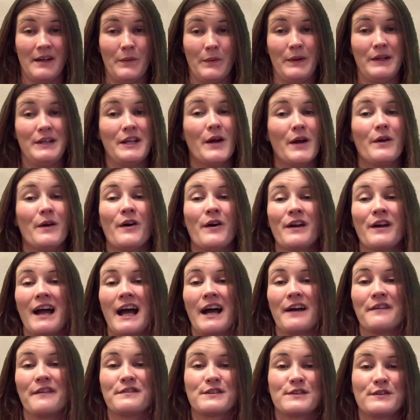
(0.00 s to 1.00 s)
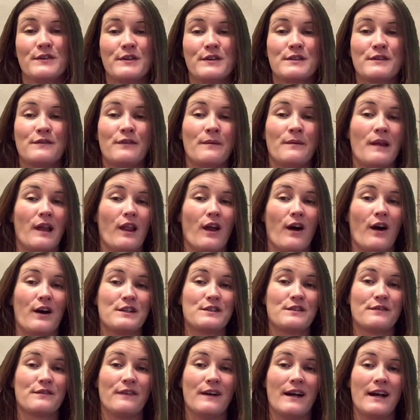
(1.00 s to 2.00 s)
We no longer have soot from the
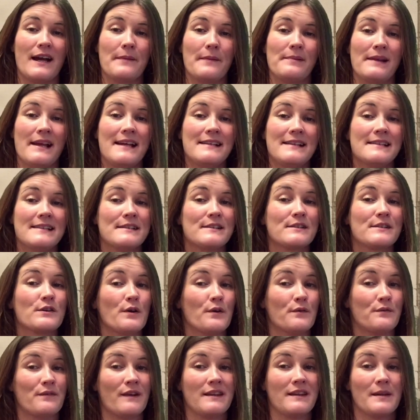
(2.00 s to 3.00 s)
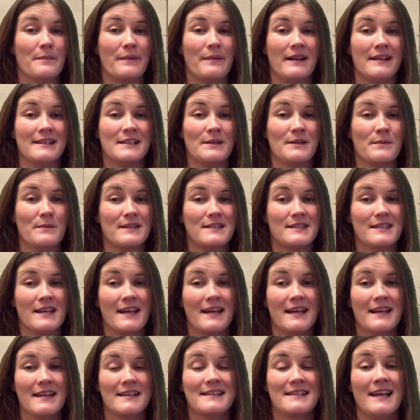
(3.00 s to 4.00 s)
large fireplaces covering the building with
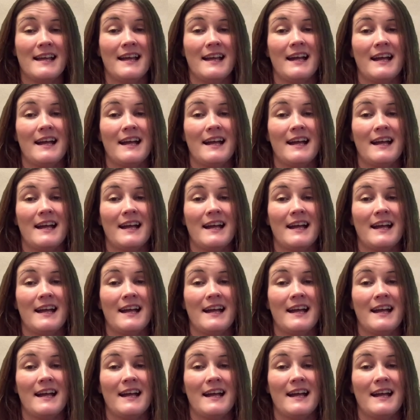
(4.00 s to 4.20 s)
dirt,